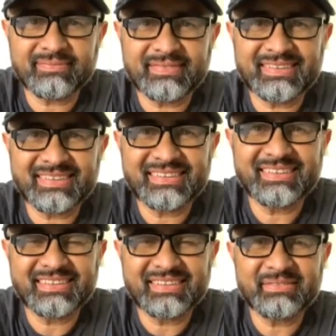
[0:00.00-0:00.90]
But I want to know
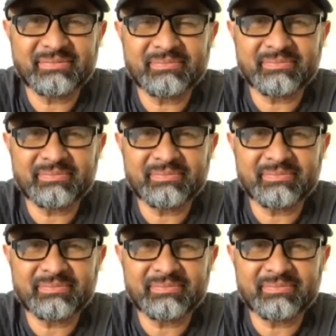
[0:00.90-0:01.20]
a bit about you